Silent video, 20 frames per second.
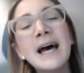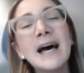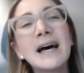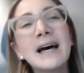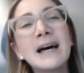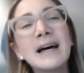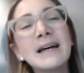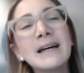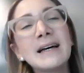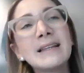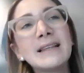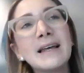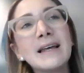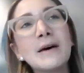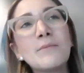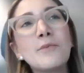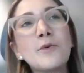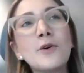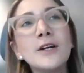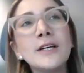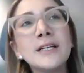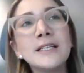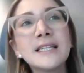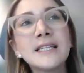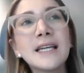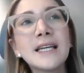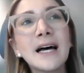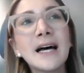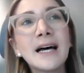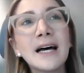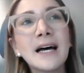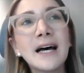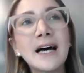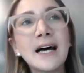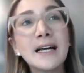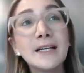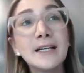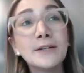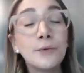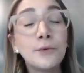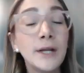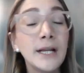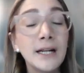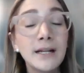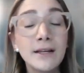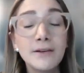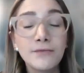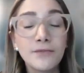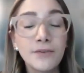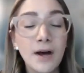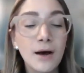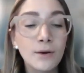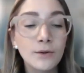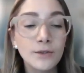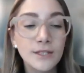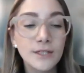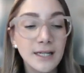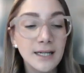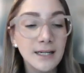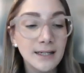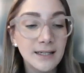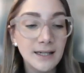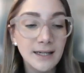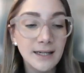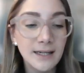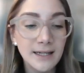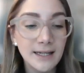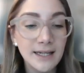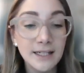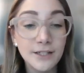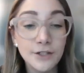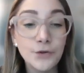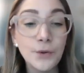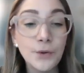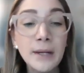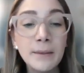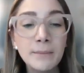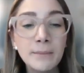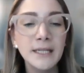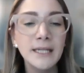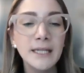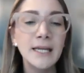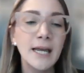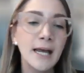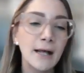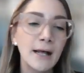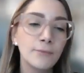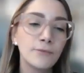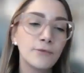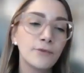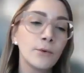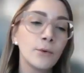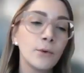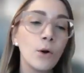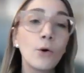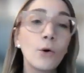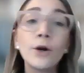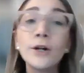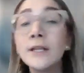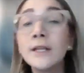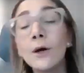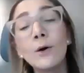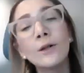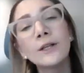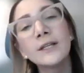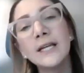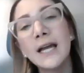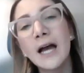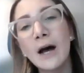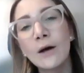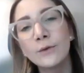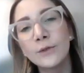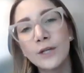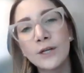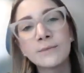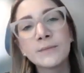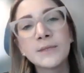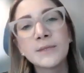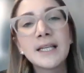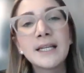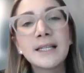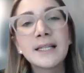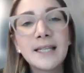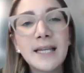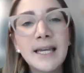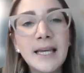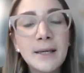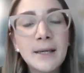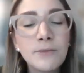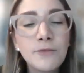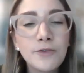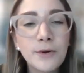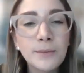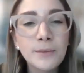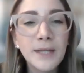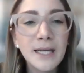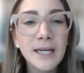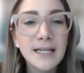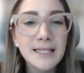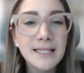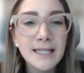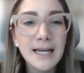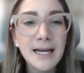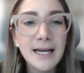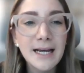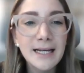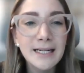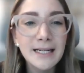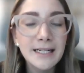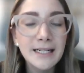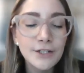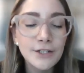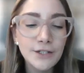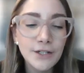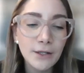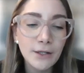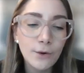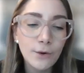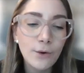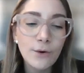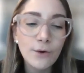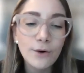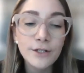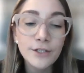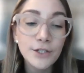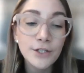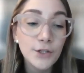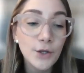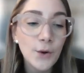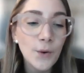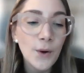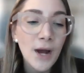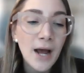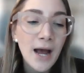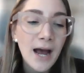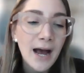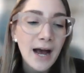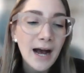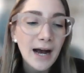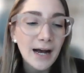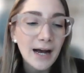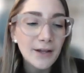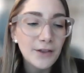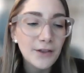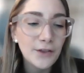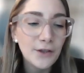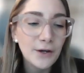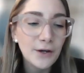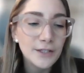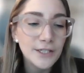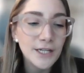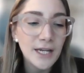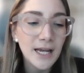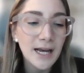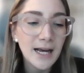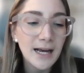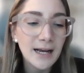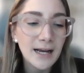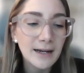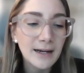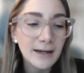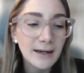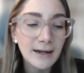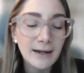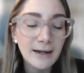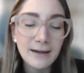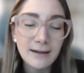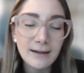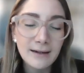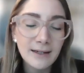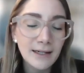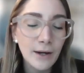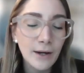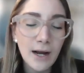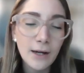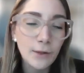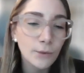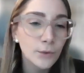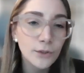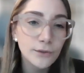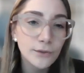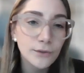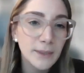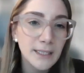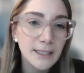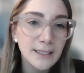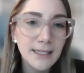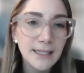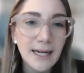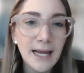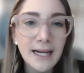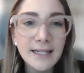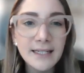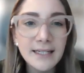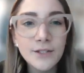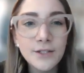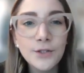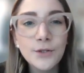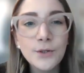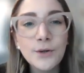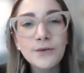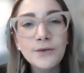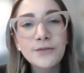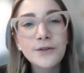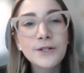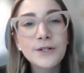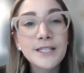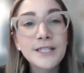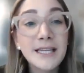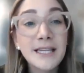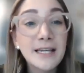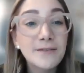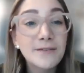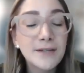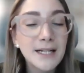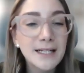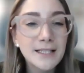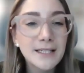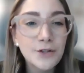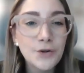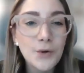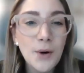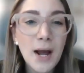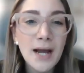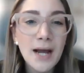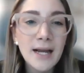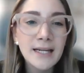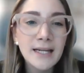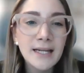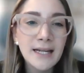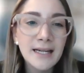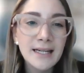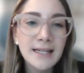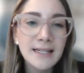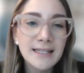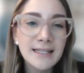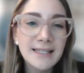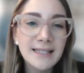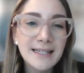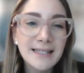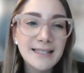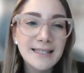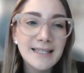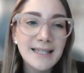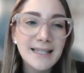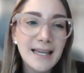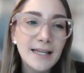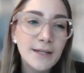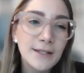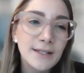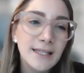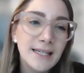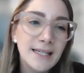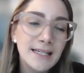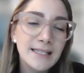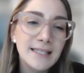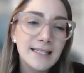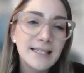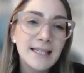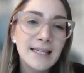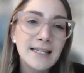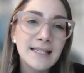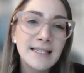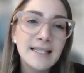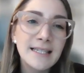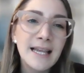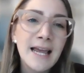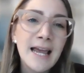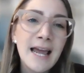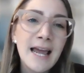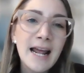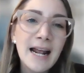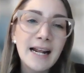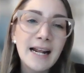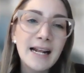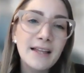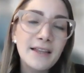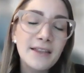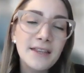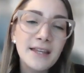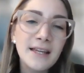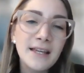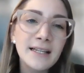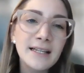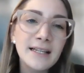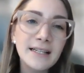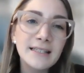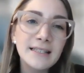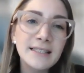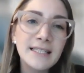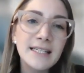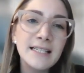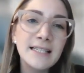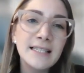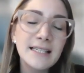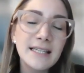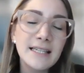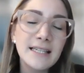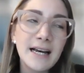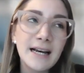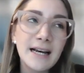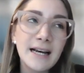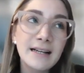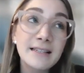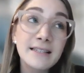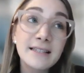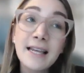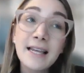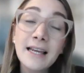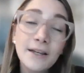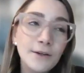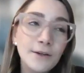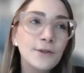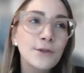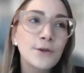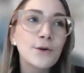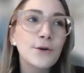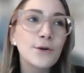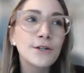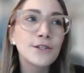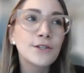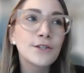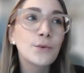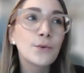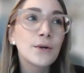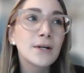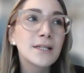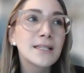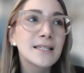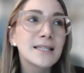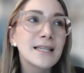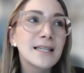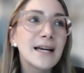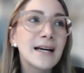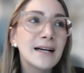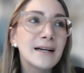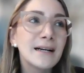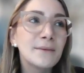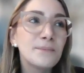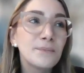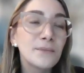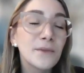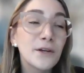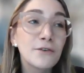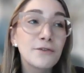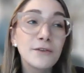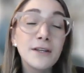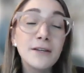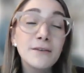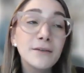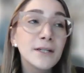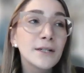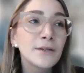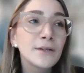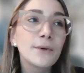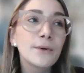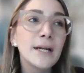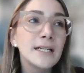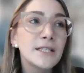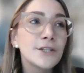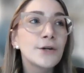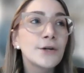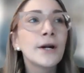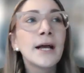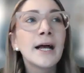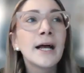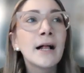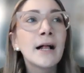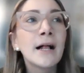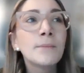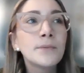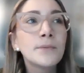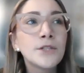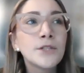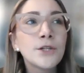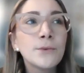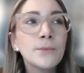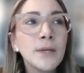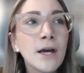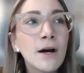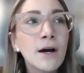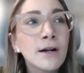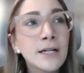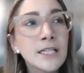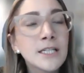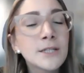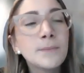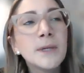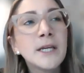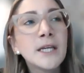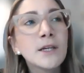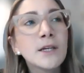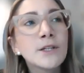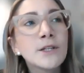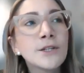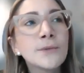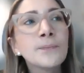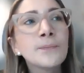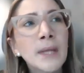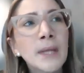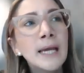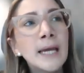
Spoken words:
at that point, I really found extremely helpful all the outcomes that came from that initial cohort. So I thought I would be delighted to, of course, give it a try in a second instance. And I think this second course was of even greater help, to be honest, because